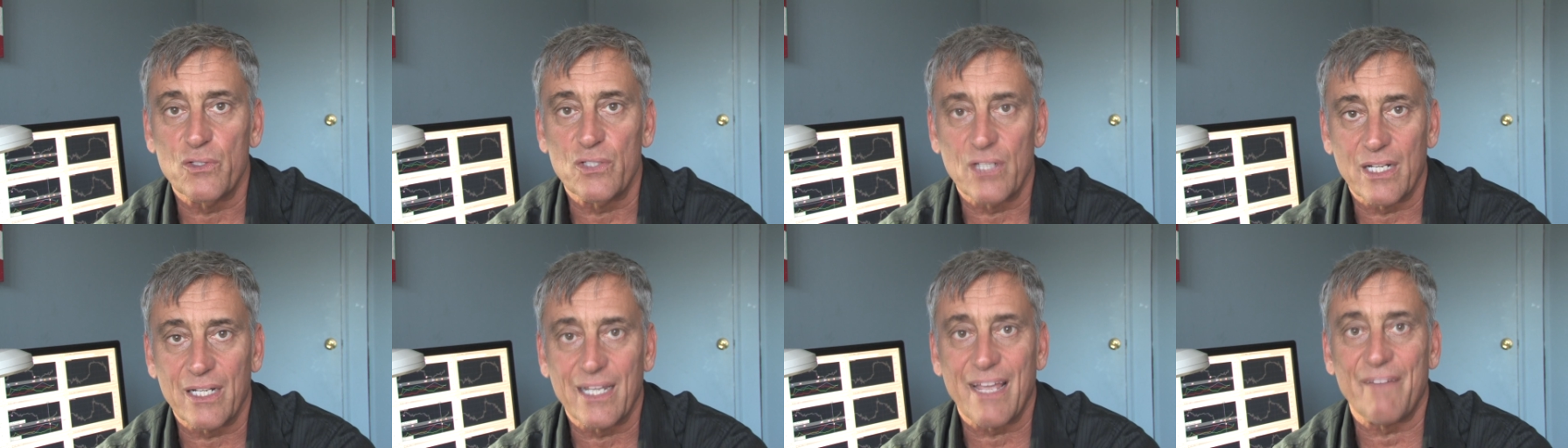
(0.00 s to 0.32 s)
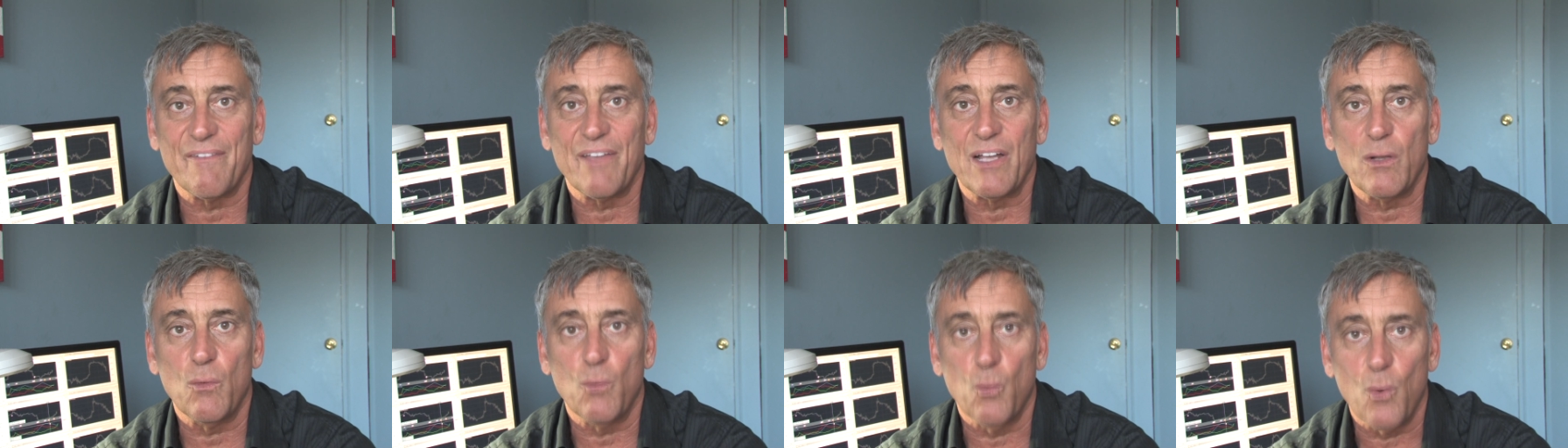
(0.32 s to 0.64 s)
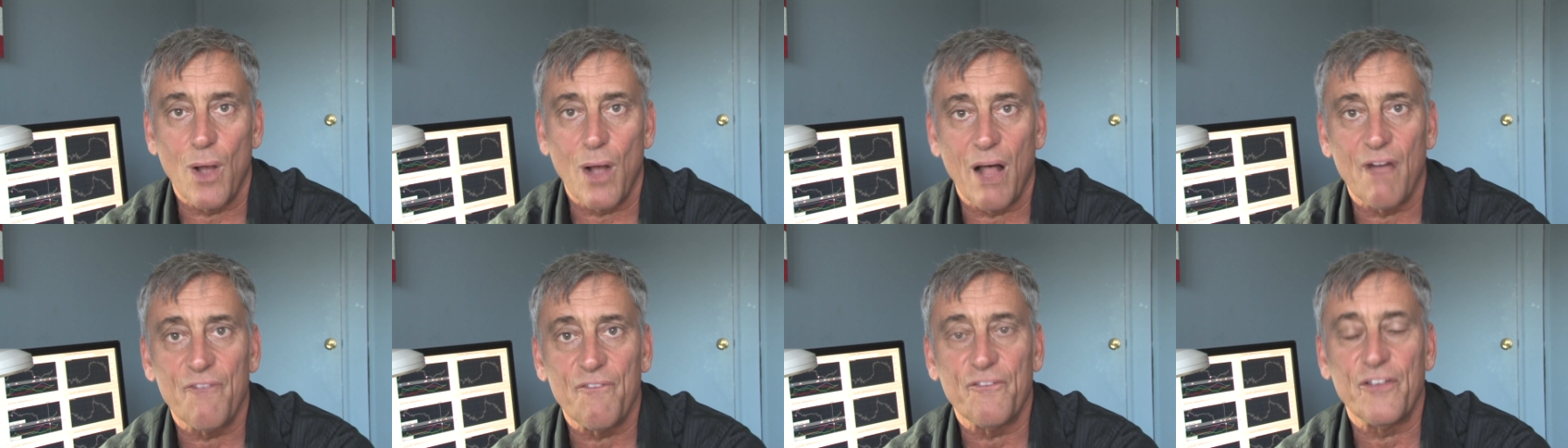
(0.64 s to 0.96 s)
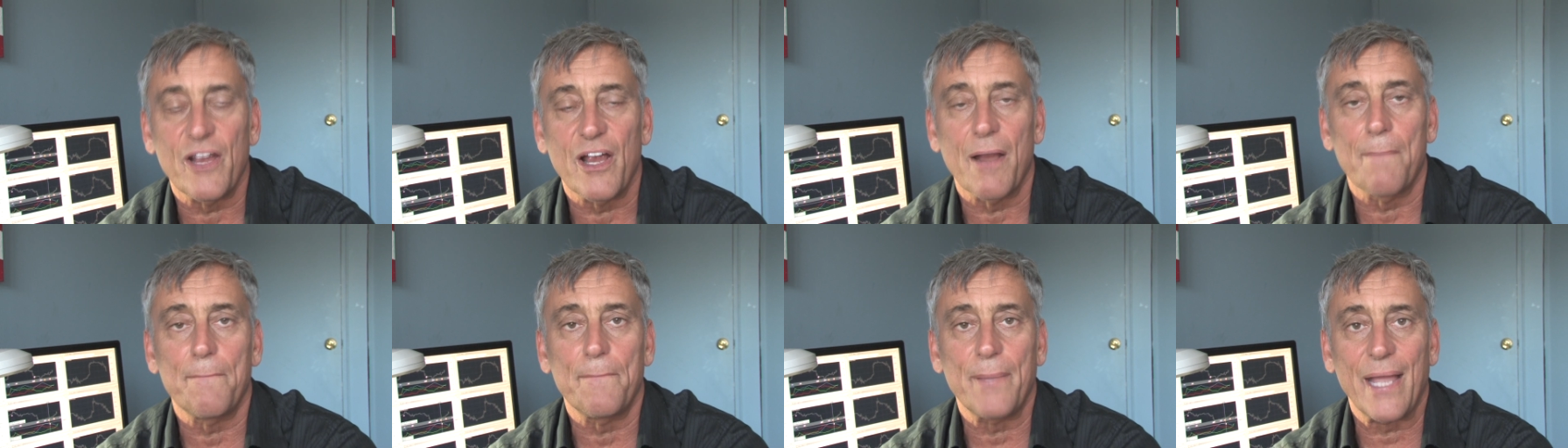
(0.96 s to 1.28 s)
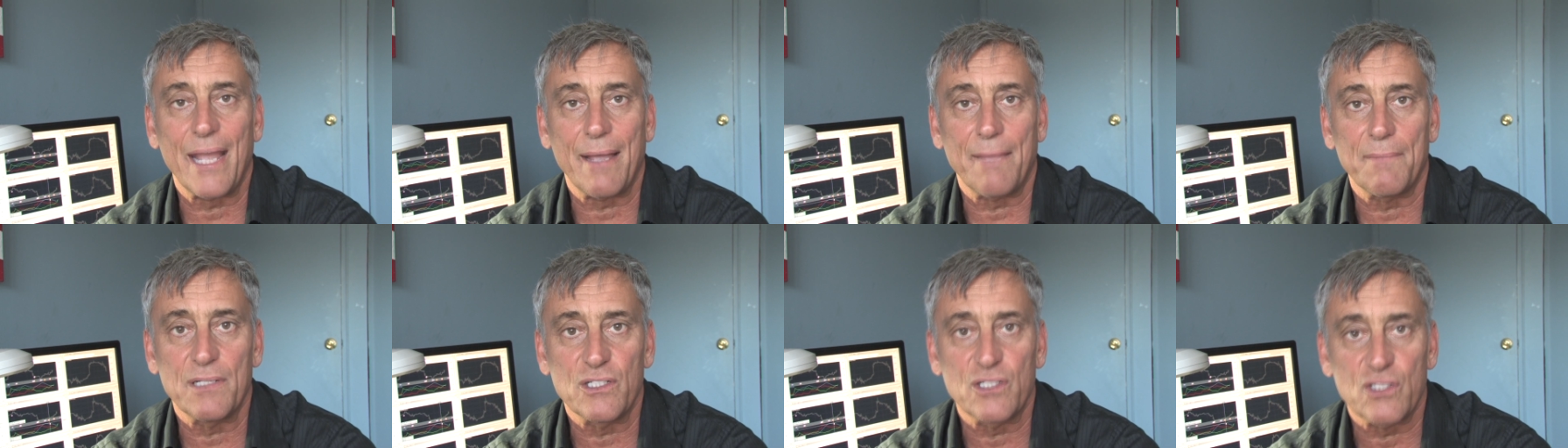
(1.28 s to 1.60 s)
they're giving welfare
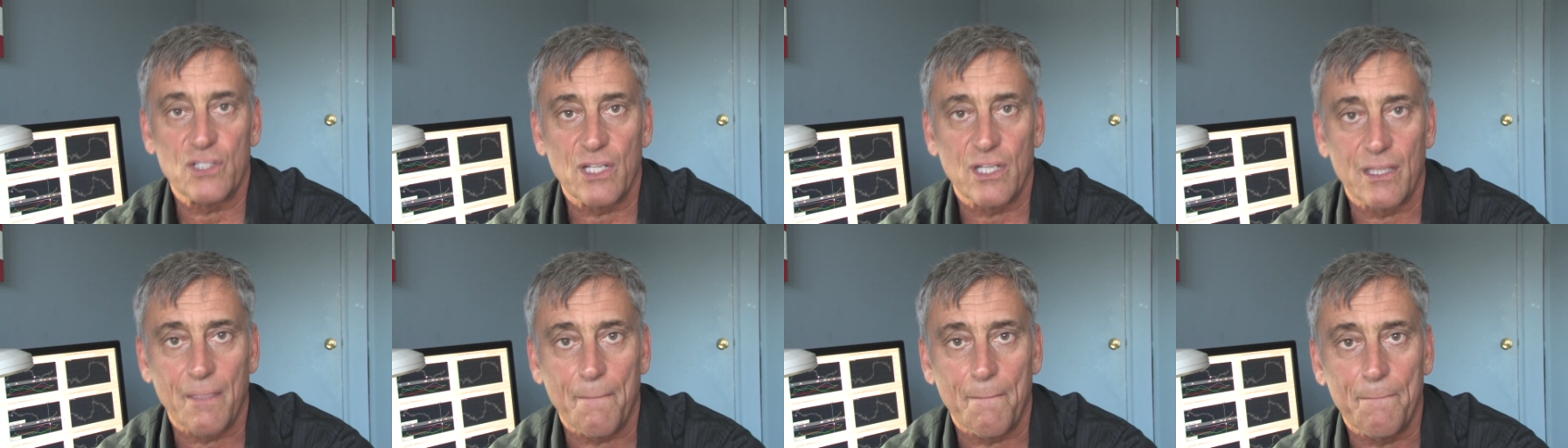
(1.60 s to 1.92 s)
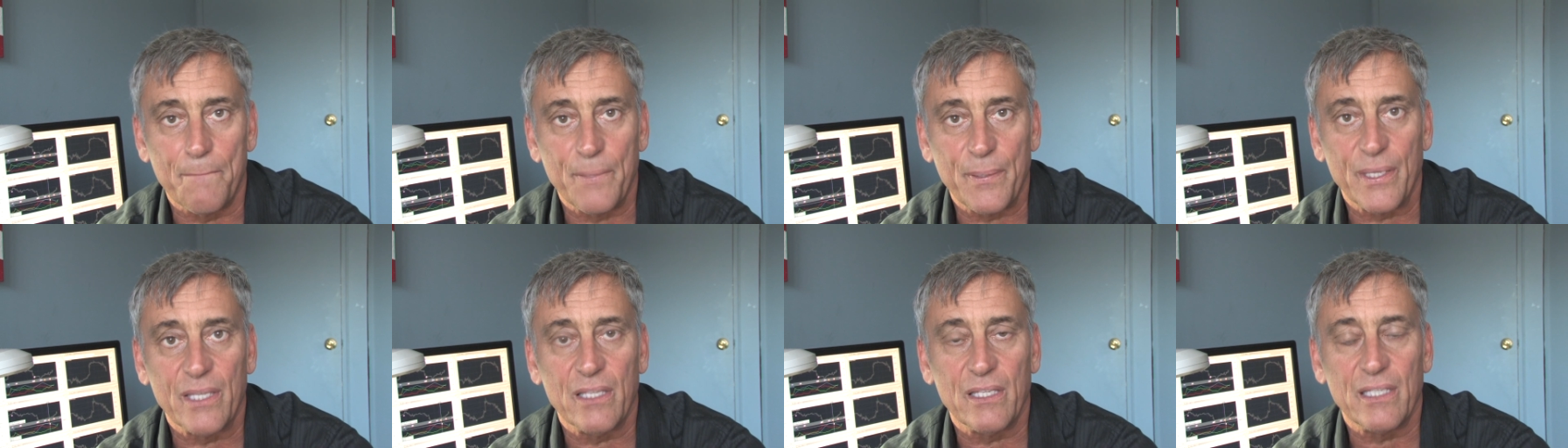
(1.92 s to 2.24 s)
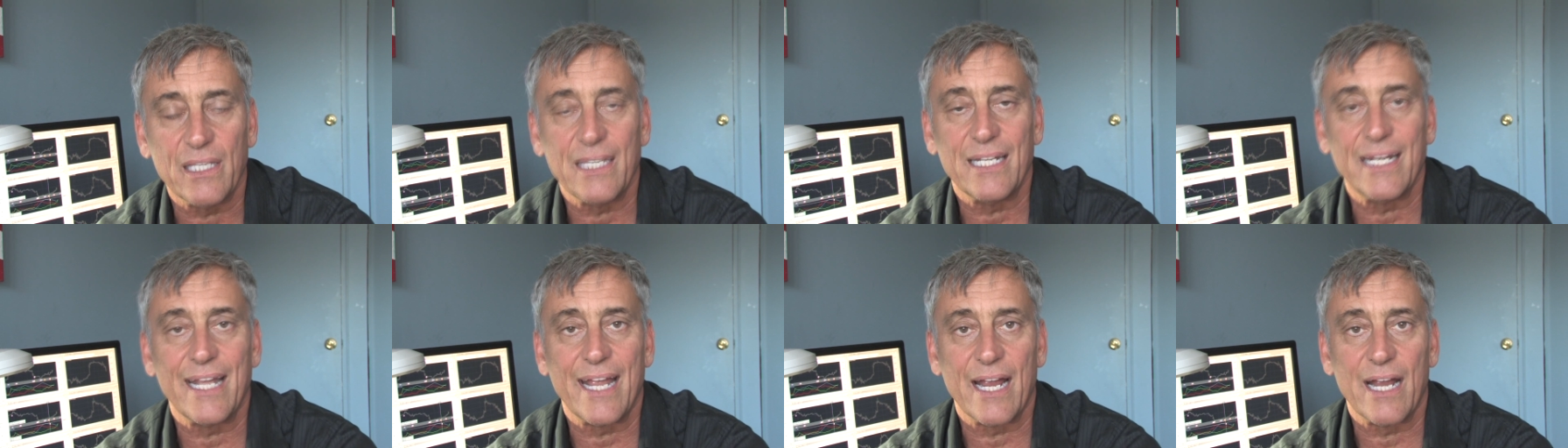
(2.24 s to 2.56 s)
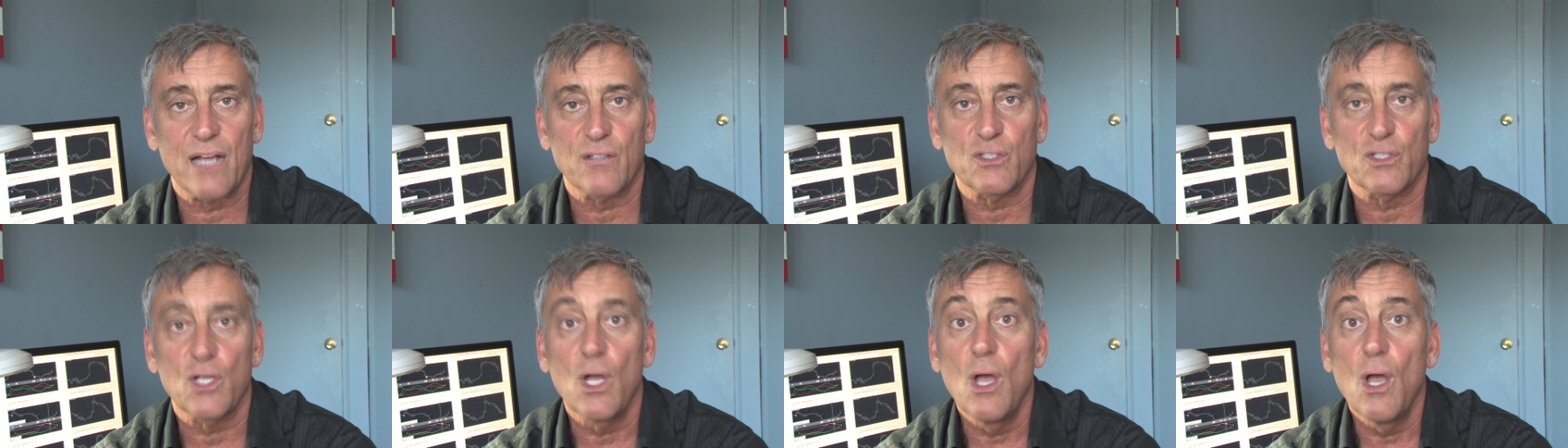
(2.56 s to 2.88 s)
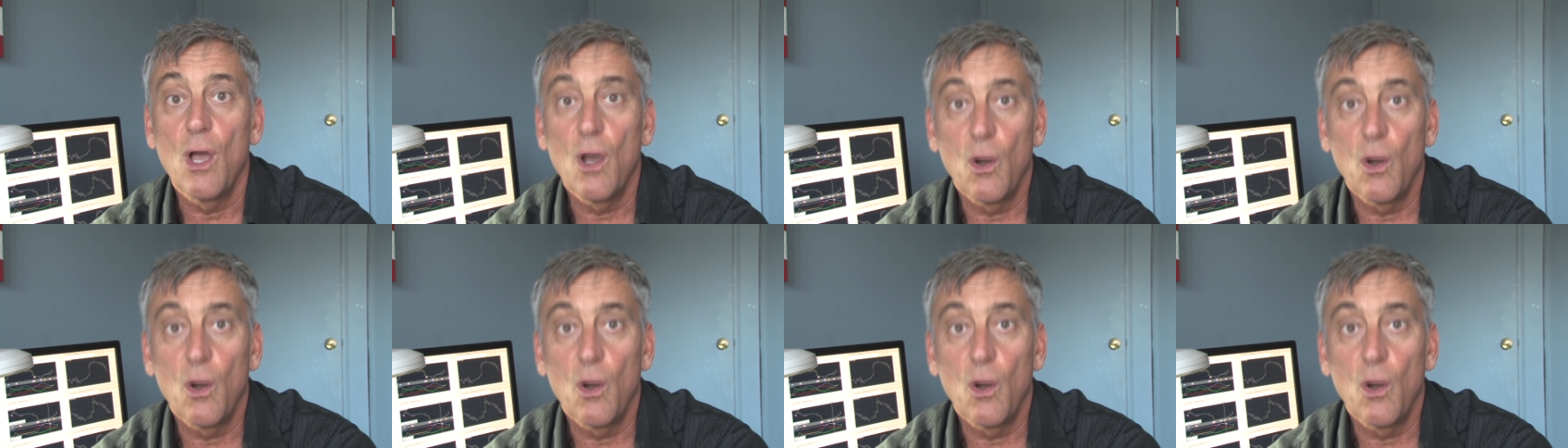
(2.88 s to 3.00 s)
payments to the billionaires